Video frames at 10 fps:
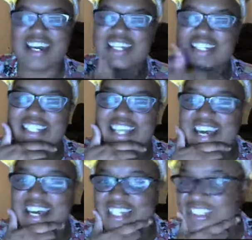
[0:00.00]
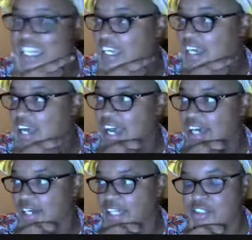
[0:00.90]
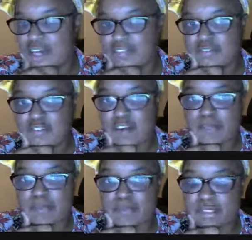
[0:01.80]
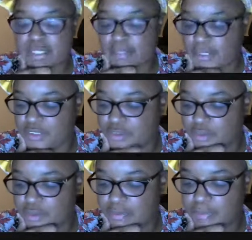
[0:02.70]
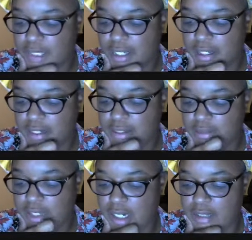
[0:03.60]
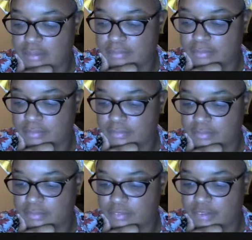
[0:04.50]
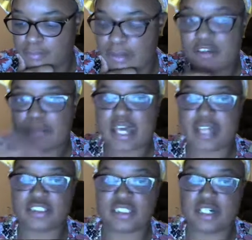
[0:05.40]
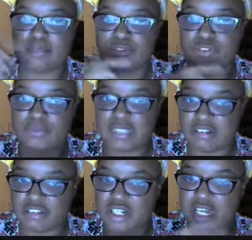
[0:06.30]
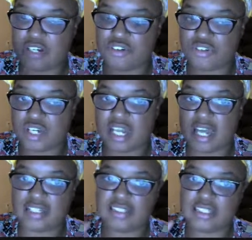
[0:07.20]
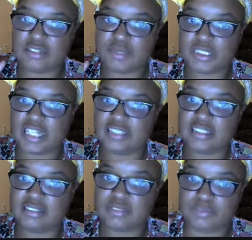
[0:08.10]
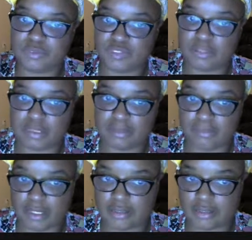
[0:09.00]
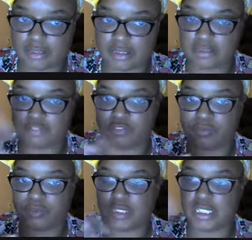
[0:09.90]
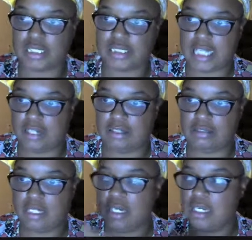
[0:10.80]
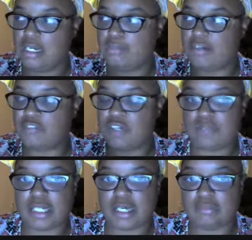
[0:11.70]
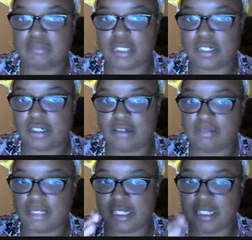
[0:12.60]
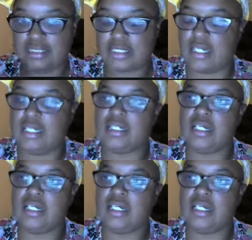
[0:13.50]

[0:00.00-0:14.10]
Yes, and I do have some family members up in Durham, and my family actually comes from South Carolina, North Carolina, and then what they did was moved up to Maryland to look for work, and that's how my family got up there on my dad's side.